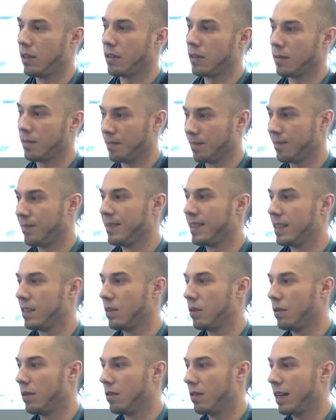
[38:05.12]
other.
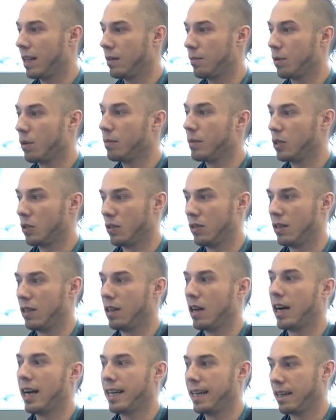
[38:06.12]
So they'll get a permission
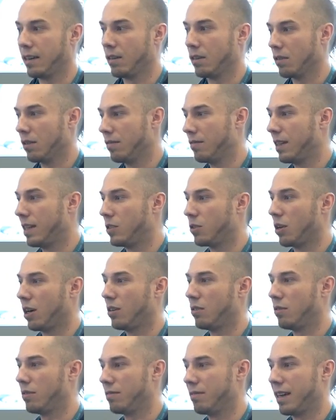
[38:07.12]
denied error if they try
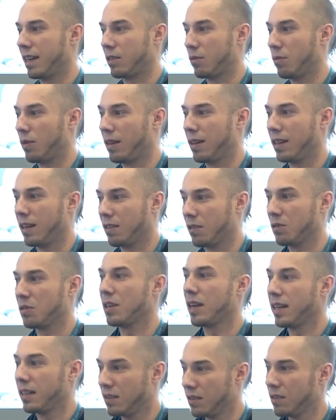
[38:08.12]
to infect one of the other
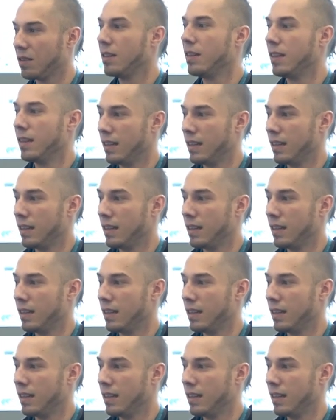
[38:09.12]
sites.